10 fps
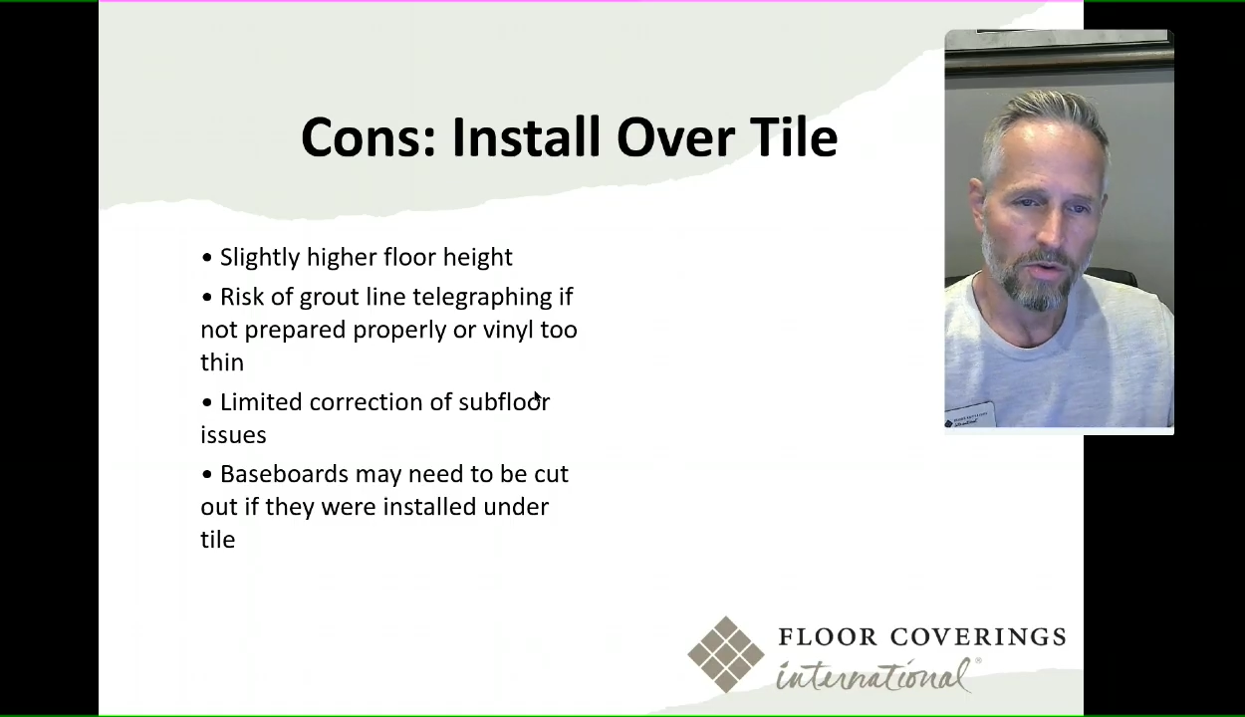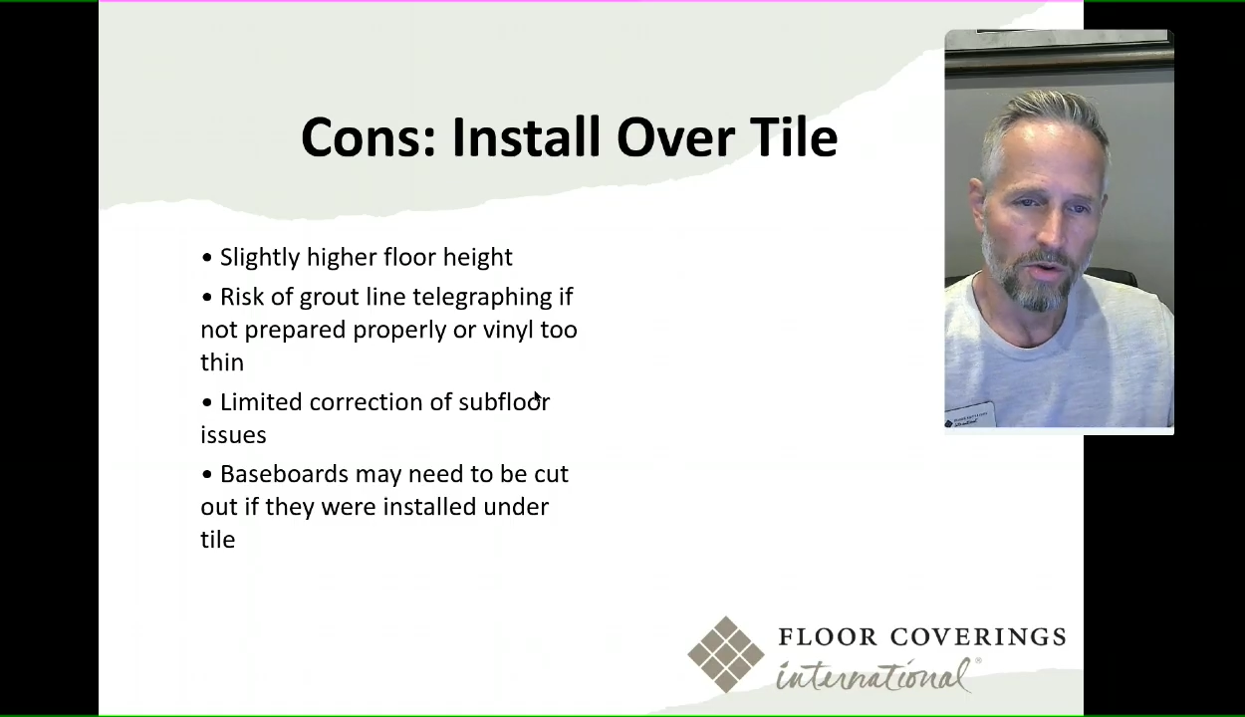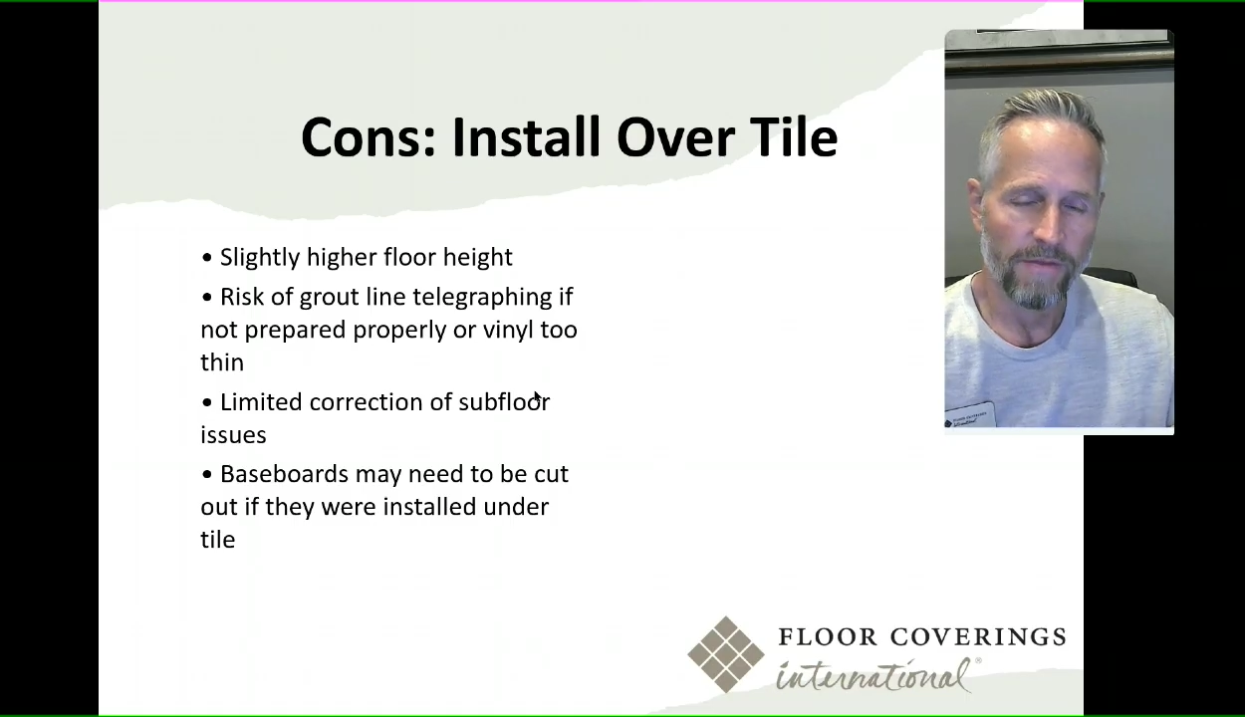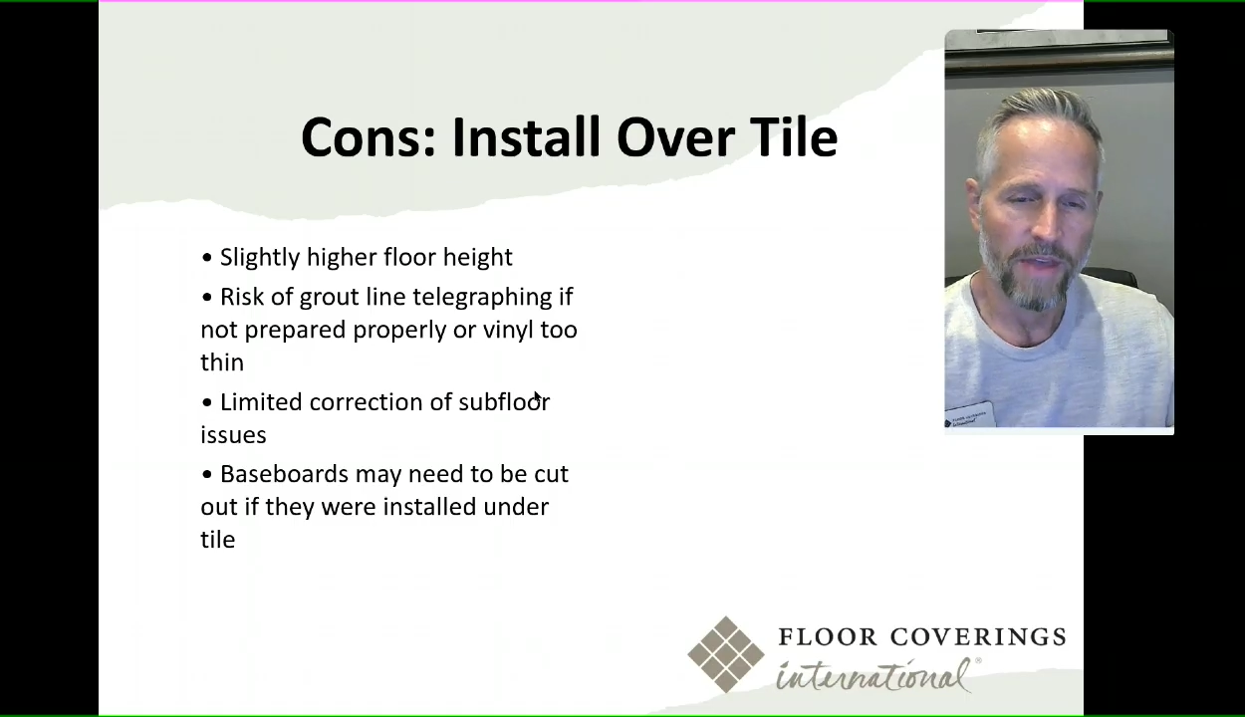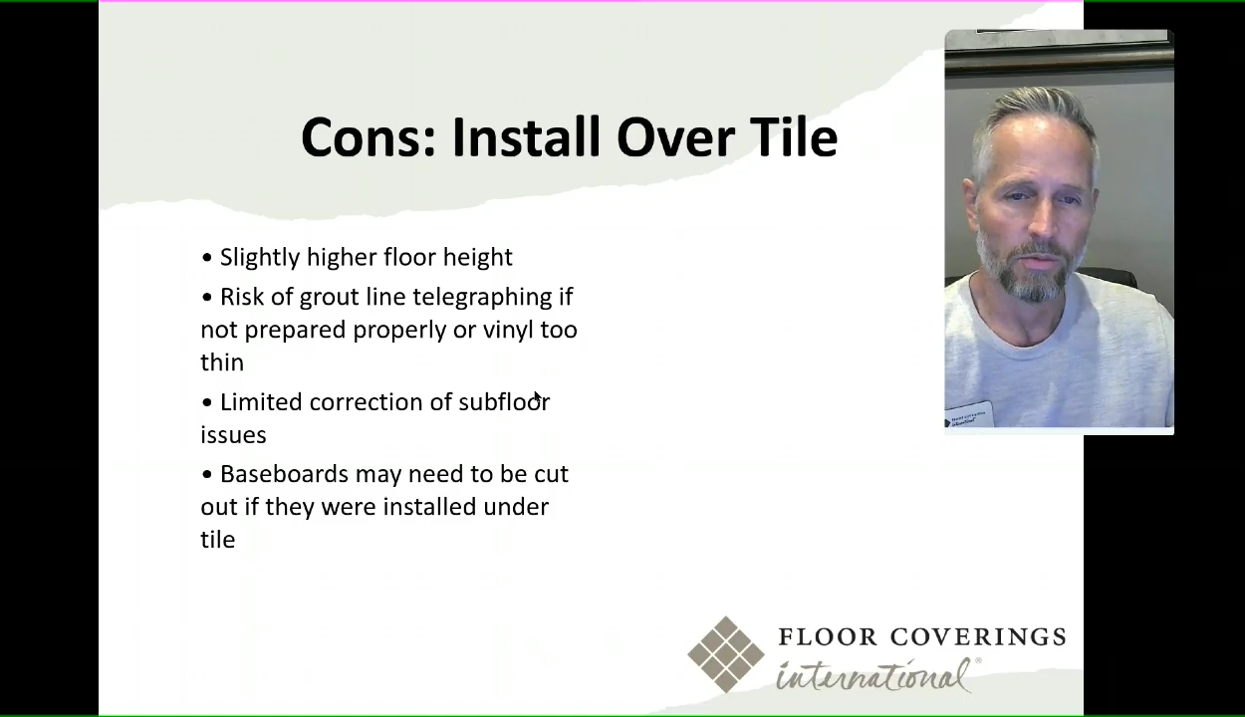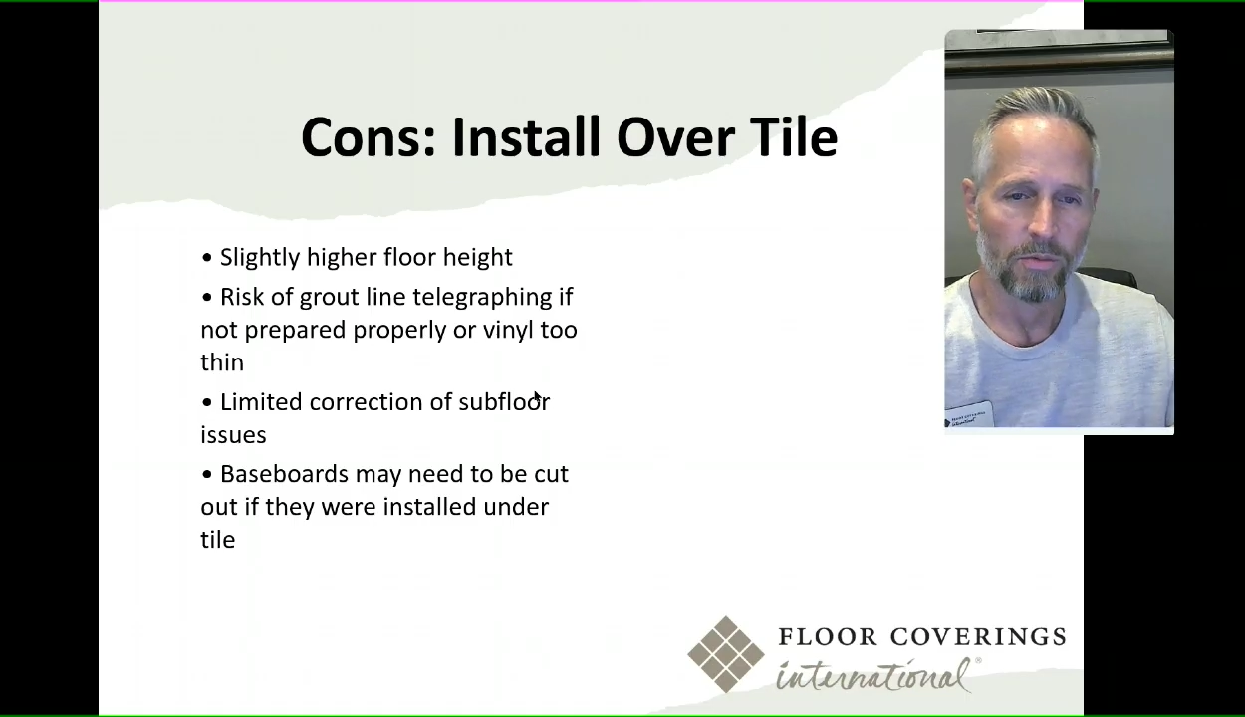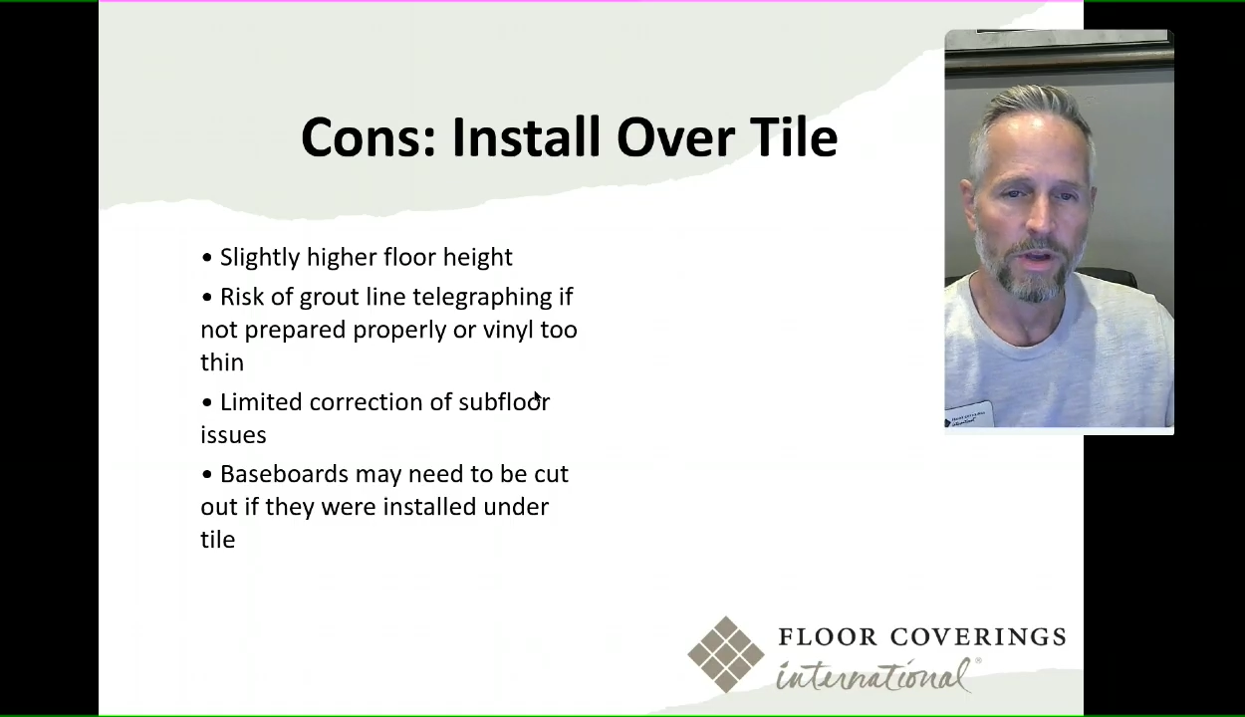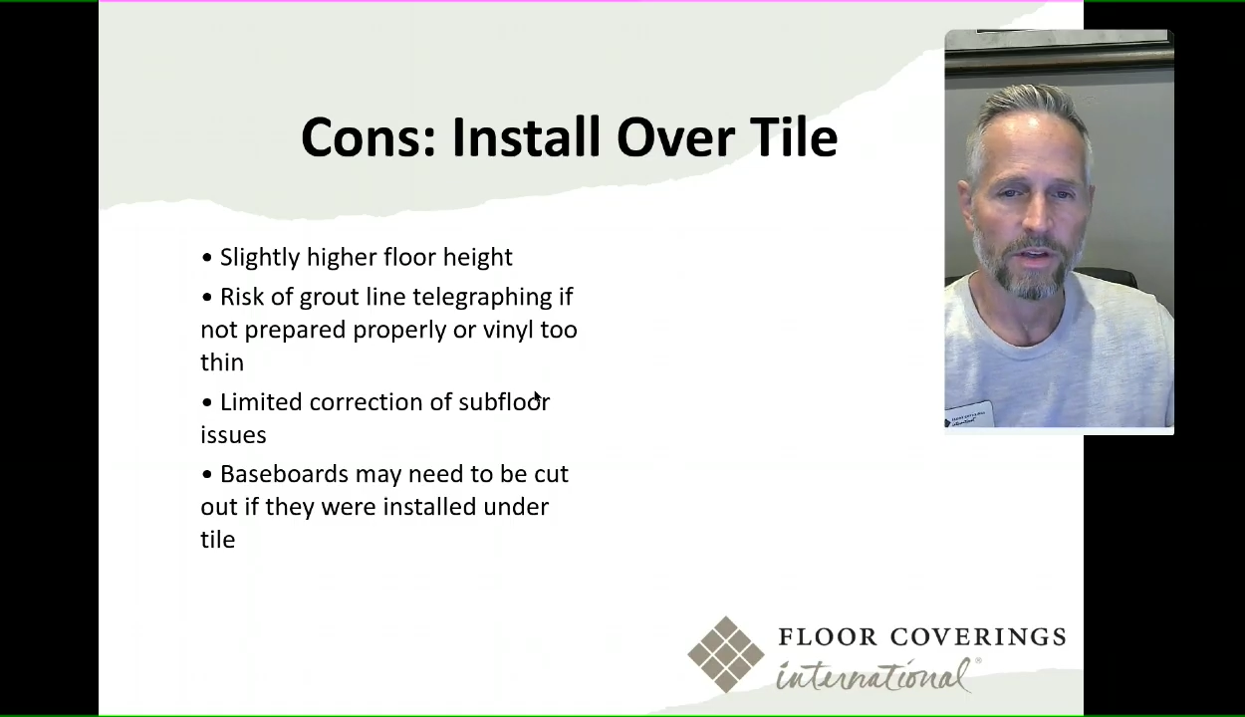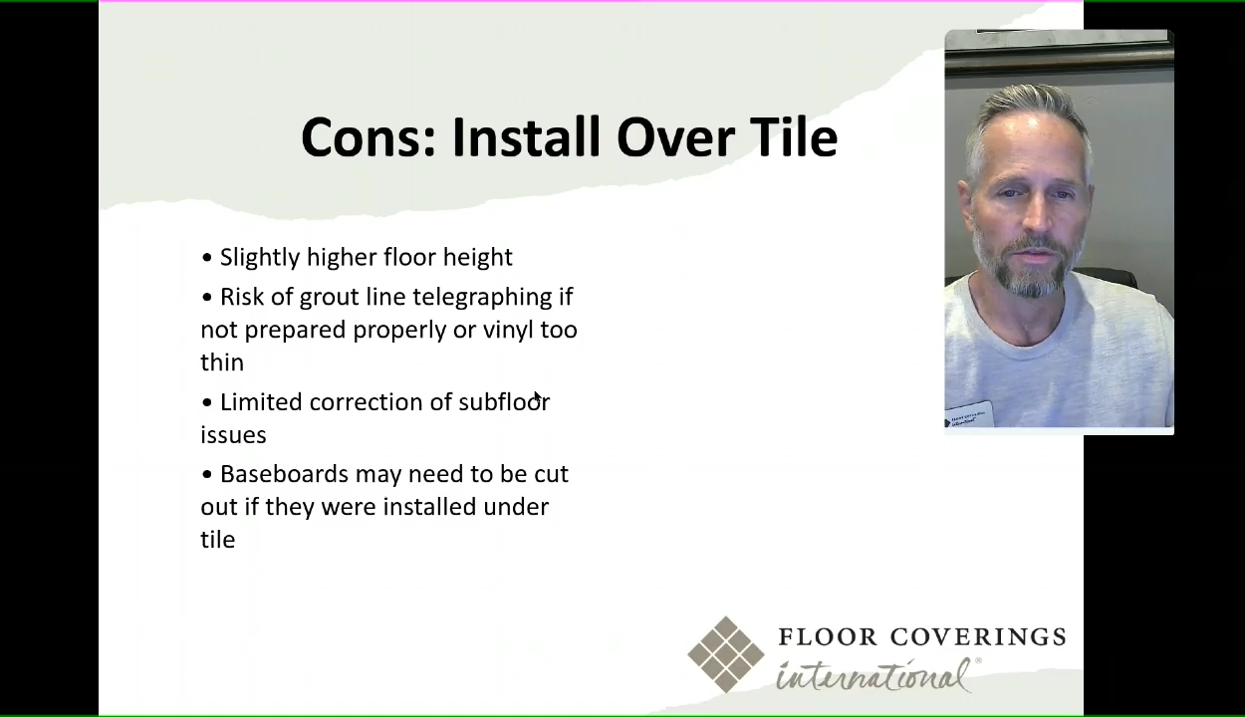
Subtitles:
have that risk